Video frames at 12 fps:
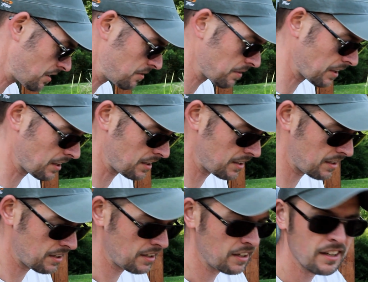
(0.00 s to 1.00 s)
over
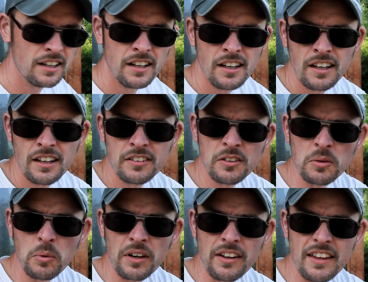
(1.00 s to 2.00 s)
to
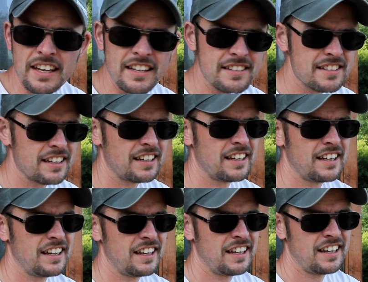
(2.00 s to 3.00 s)
one of these.
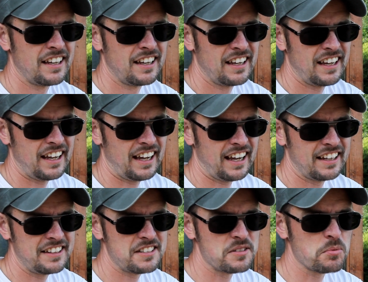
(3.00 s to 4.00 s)

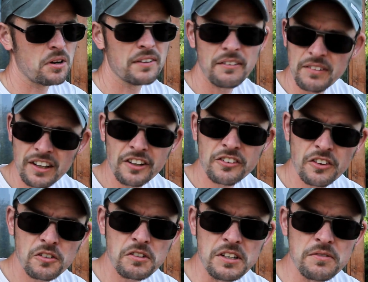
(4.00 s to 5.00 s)
And this is what I've had the
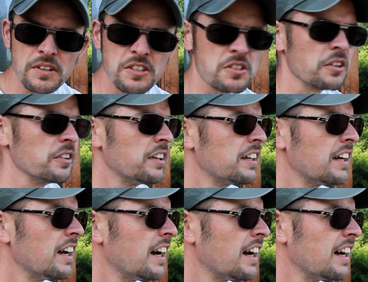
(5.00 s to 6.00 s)
last 3 fish on.
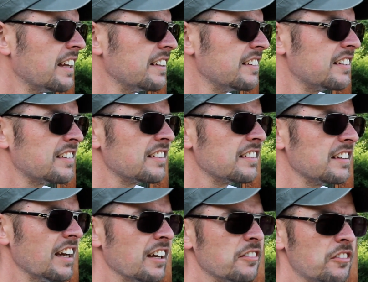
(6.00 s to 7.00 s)

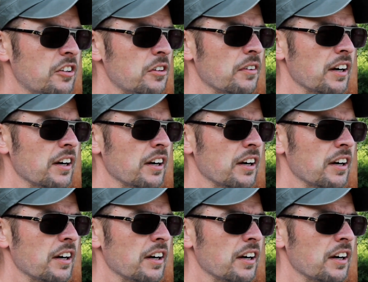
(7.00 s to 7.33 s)
And yeah, 2